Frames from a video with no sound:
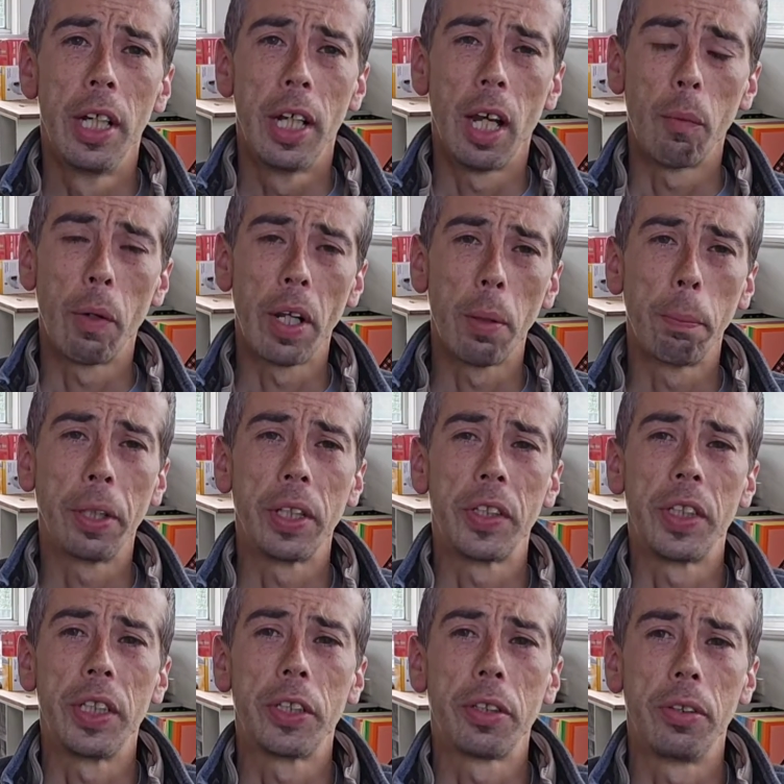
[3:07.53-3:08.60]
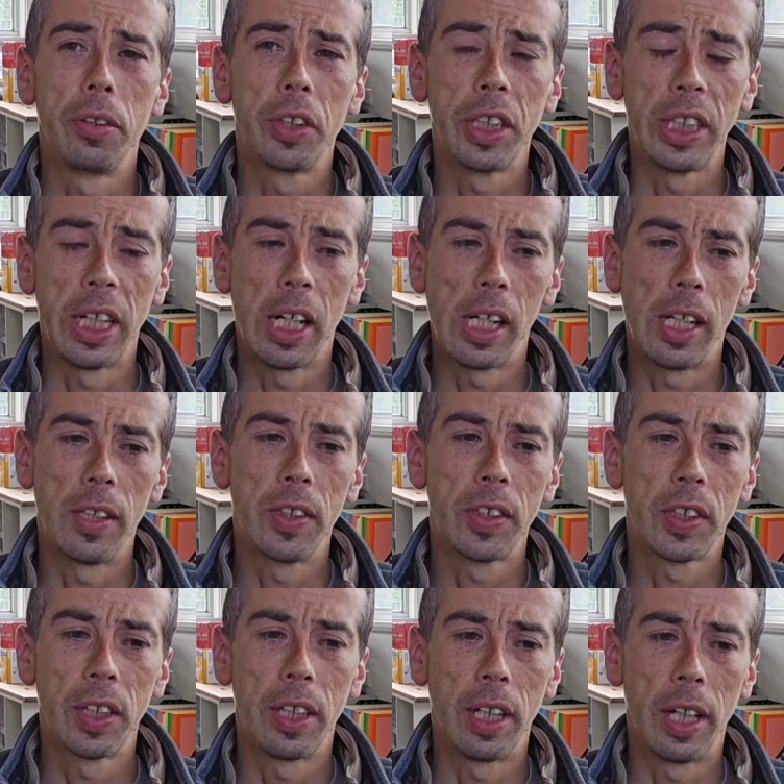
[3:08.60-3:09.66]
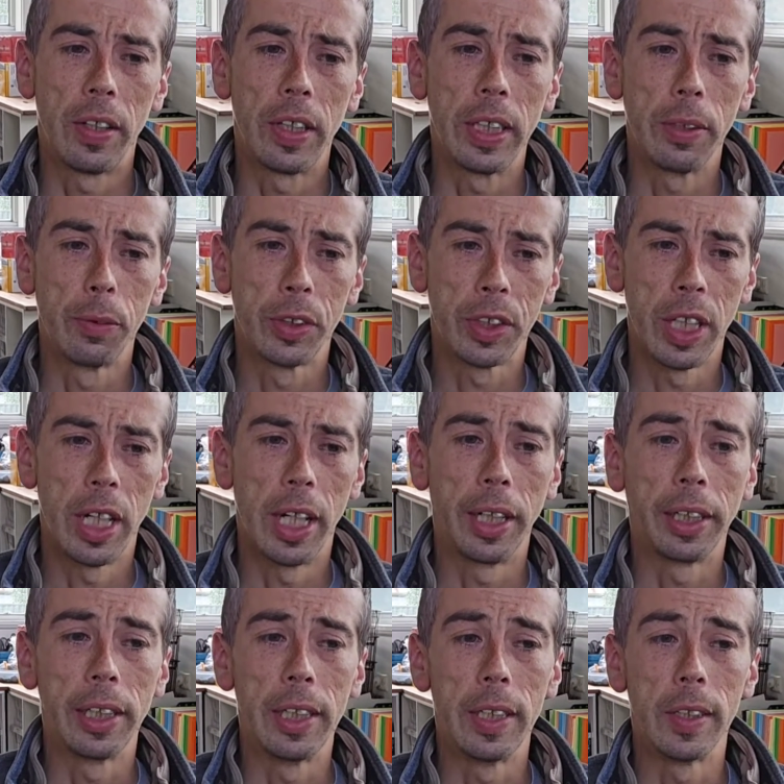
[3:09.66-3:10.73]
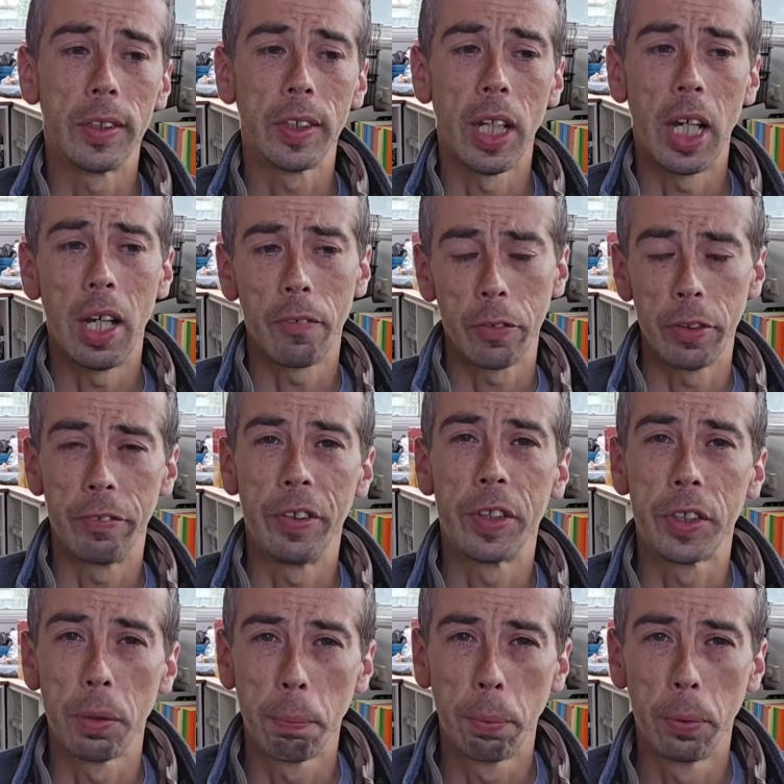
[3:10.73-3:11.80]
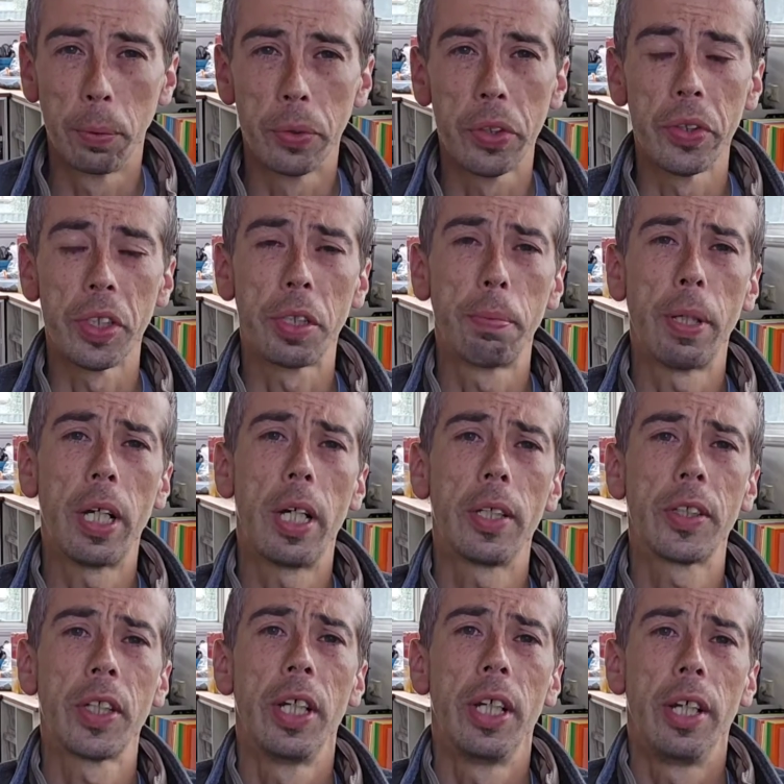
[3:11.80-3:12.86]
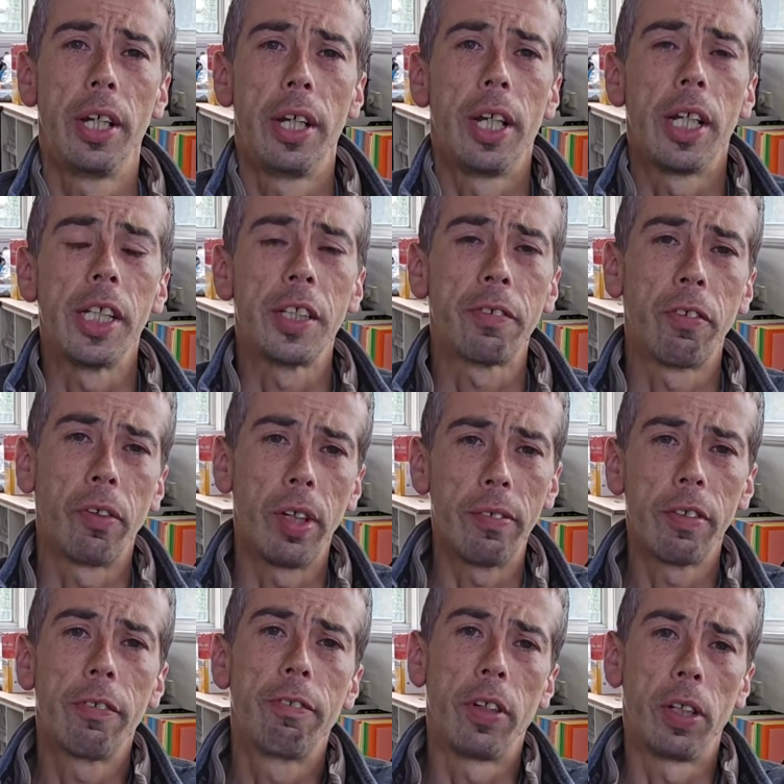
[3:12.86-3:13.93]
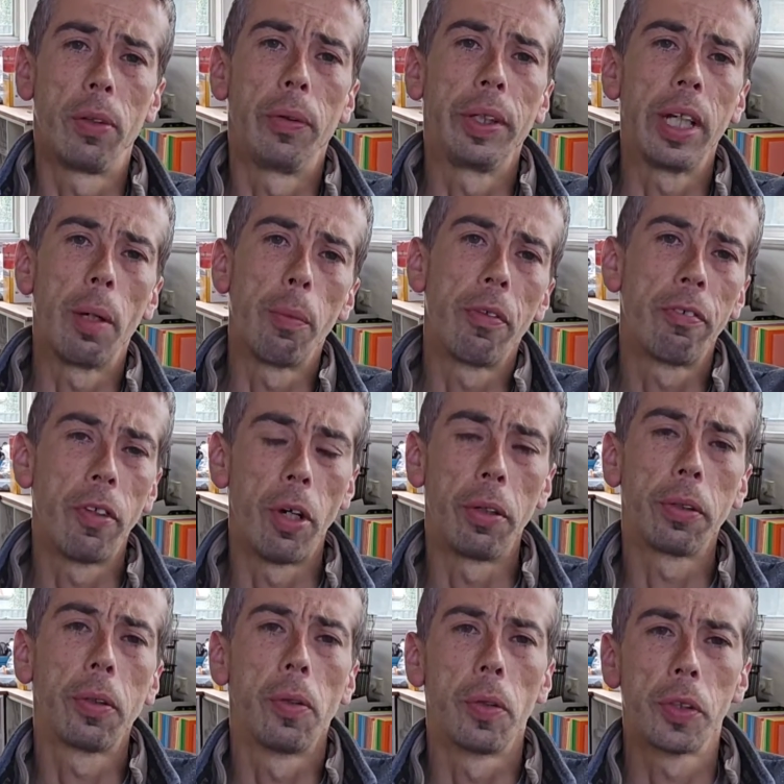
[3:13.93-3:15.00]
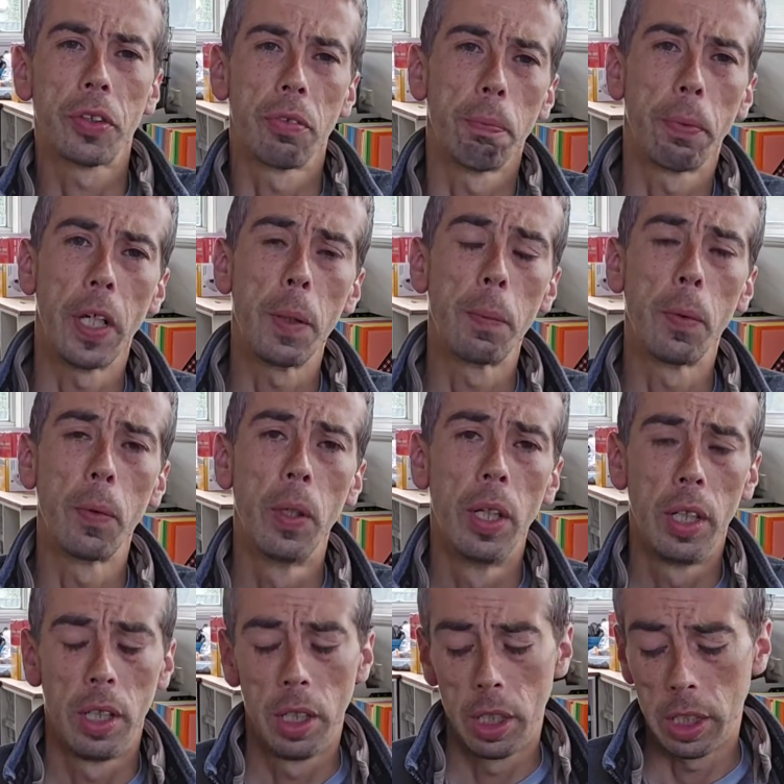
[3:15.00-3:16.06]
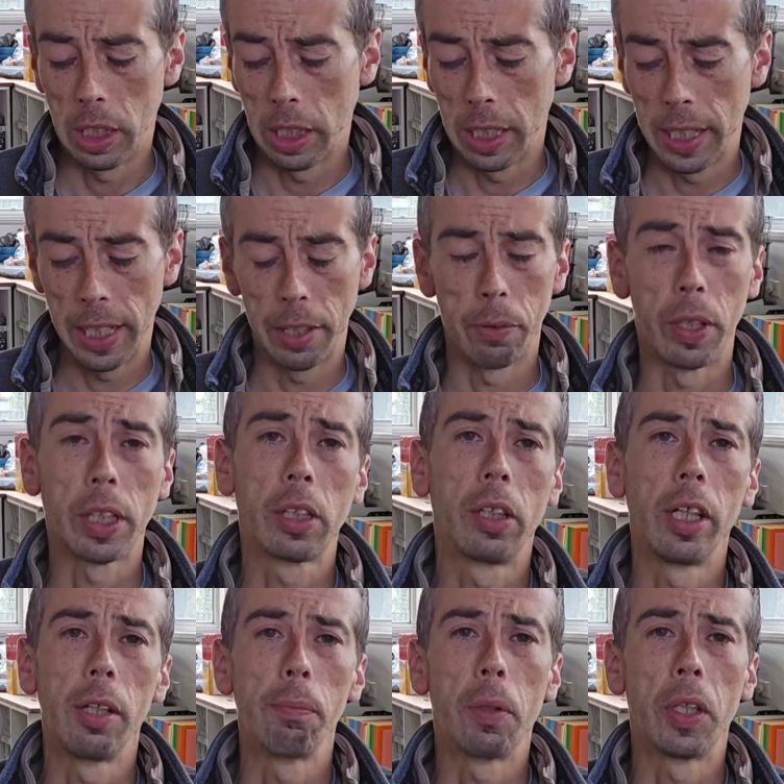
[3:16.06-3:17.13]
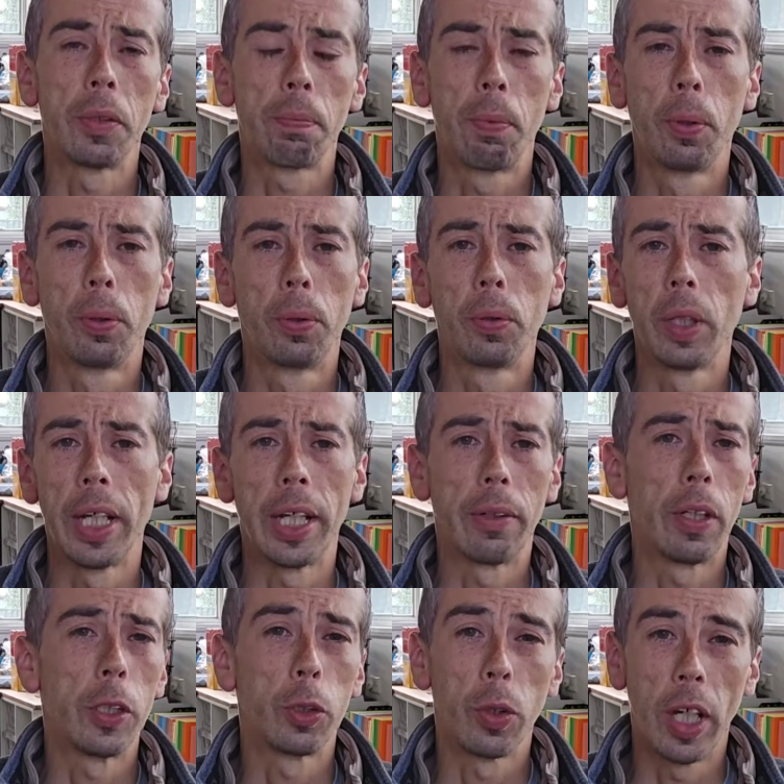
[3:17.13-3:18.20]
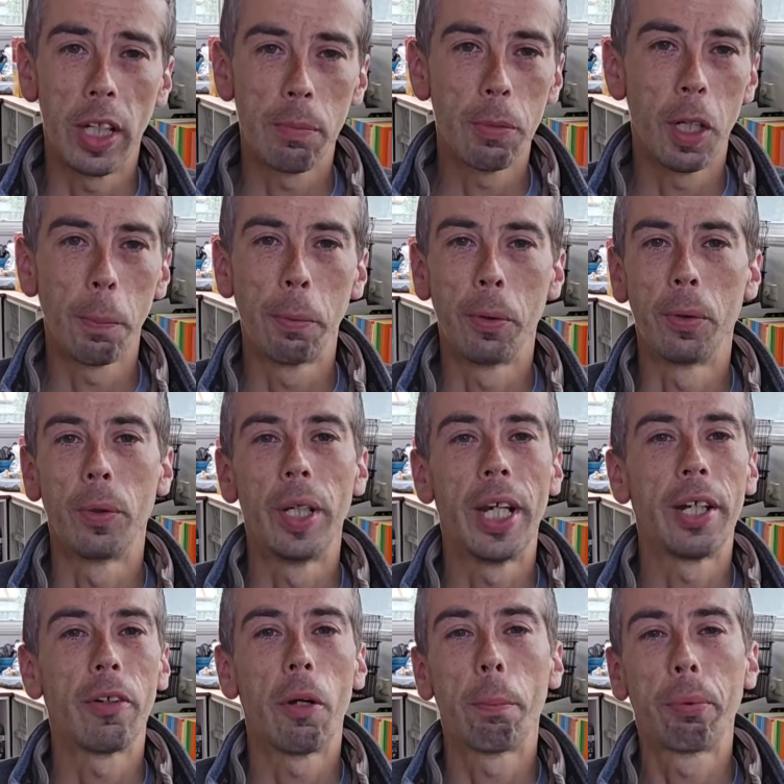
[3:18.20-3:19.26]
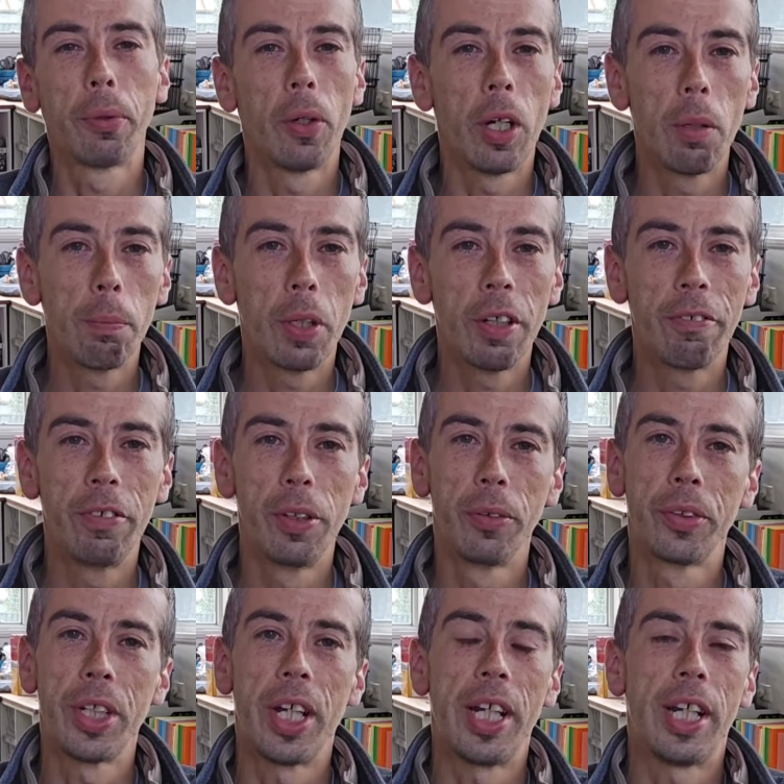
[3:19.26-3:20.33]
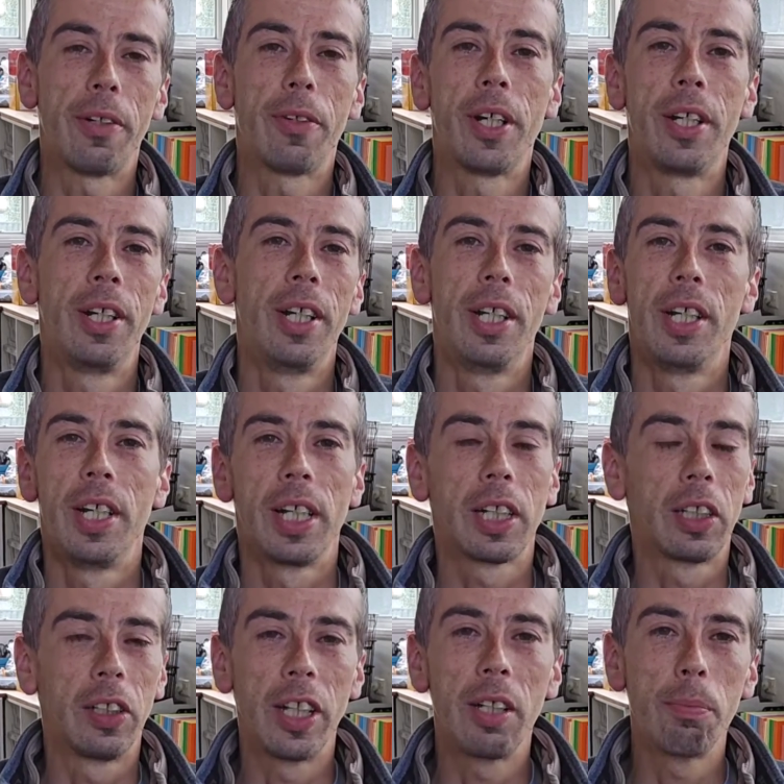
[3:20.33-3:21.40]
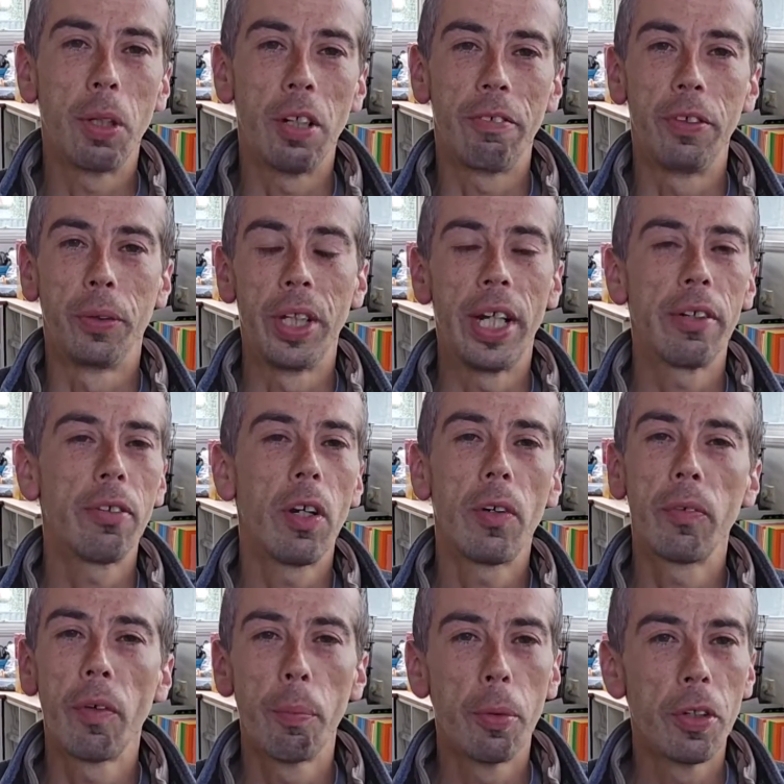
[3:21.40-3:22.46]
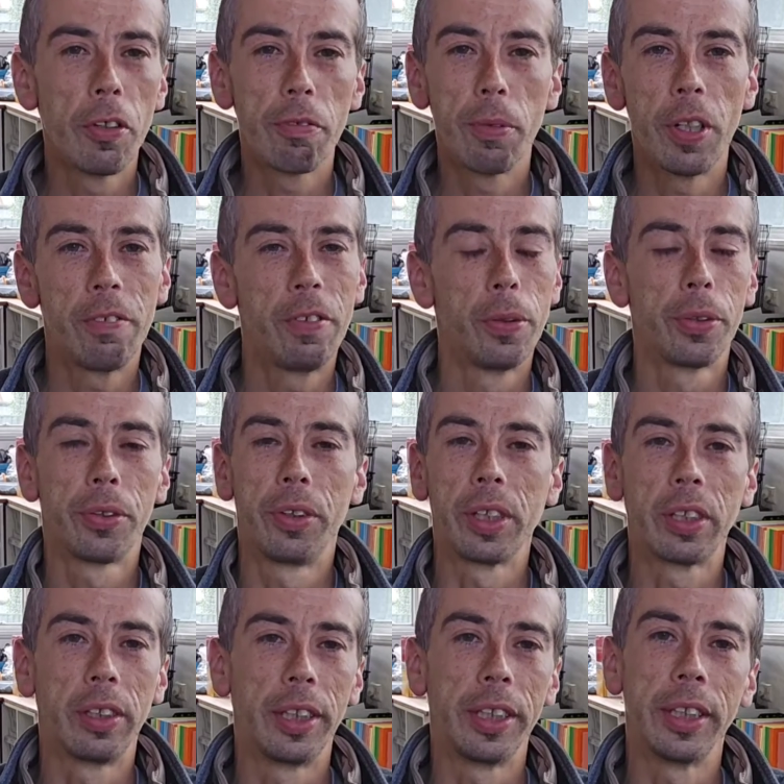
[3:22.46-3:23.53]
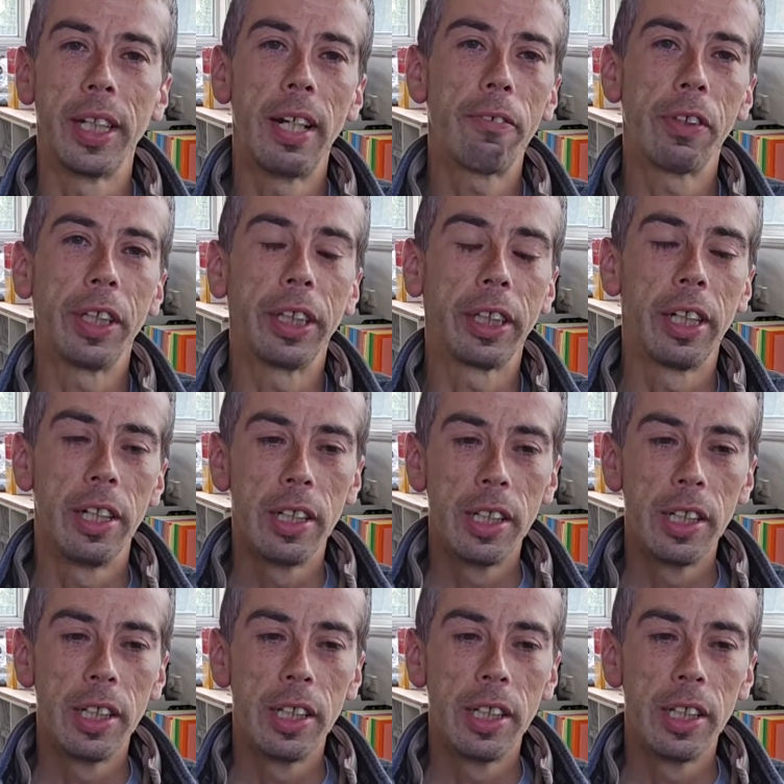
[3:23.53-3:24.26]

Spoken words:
And one of the biggest issues he has that he was saying is, after he fits the pools and the spas, he's forever following up with phone calls from people. How do I clean my pool? How do I drain my pool? How do I prime my filter? How do I clean my filter? How do I remove my filter and clean it? Everything.